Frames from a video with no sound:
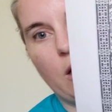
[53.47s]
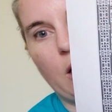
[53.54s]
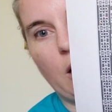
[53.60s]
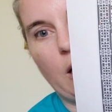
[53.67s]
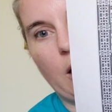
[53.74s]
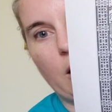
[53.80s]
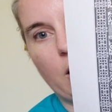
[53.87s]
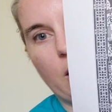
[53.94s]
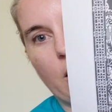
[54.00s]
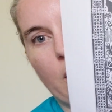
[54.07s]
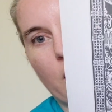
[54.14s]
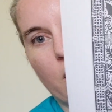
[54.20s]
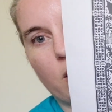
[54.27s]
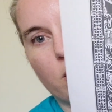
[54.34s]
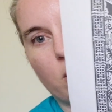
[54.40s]
And
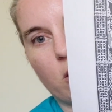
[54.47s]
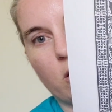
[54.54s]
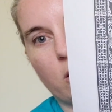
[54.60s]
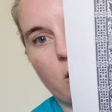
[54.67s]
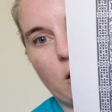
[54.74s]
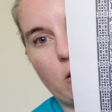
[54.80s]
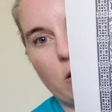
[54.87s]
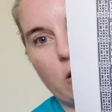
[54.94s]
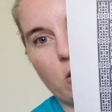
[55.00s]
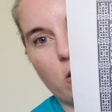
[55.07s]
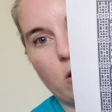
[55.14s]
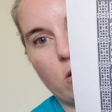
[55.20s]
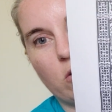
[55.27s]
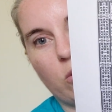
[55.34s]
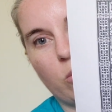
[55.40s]
again, I started down here in
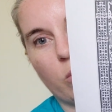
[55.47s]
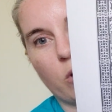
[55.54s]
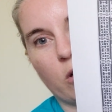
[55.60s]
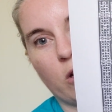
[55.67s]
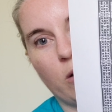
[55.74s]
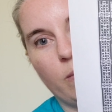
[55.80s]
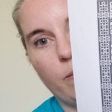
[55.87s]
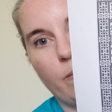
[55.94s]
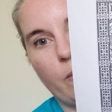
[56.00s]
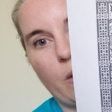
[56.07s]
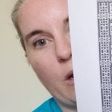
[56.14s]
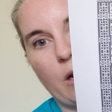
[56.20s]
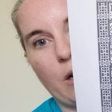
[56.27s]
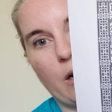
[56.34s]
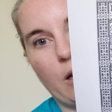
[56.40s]
this corner.
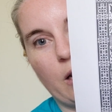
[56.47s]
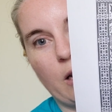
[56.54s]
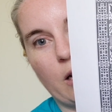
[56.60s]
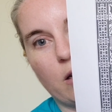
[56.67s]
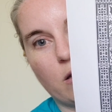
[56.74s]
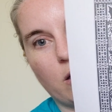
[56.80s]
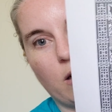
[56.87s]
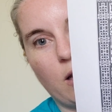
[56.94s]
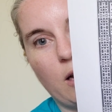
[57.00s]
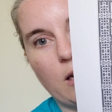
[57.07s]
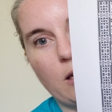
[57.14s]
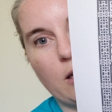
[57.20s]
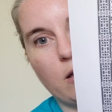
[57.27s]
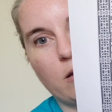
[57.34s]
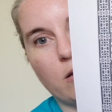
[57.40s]
And I had the
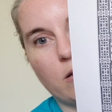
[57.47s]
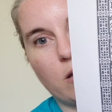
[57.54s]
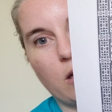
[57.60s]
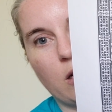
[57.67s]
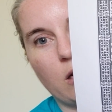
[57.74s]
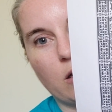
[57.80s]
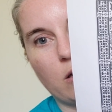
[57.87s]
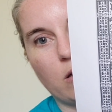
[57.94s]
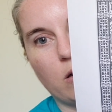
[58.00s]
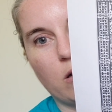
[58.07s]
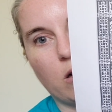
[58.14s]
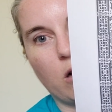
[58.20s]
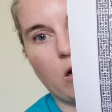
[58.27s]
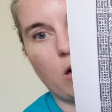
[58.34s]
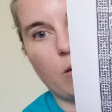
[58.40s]
lions and
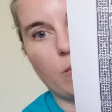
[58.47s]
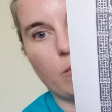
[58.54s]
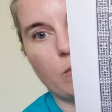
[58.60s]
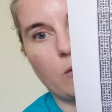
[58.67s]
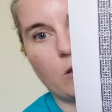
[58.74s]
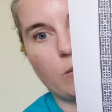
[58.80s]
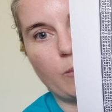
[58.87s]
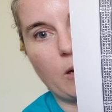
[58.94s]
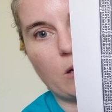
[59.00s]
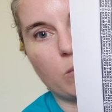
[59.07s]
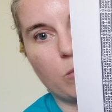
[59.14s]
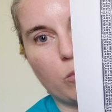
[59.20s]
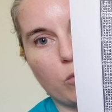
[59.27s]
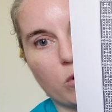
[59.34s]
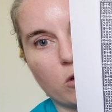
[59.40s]
this
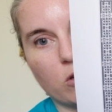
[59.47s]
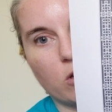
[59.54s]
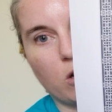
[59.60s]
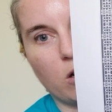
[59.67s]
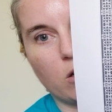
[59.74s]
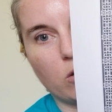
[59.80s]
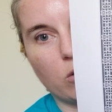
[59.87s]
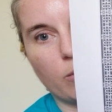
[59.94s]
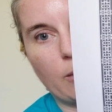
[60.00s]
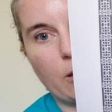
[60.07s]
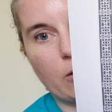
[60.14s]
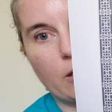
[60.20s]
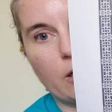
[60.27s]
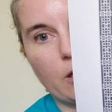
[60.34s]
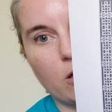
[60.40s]
bottom border done to
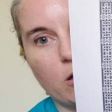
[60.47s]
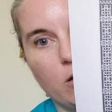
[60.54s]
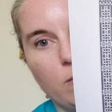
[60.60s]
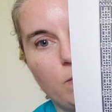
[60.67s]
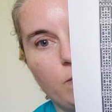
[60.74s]
about here.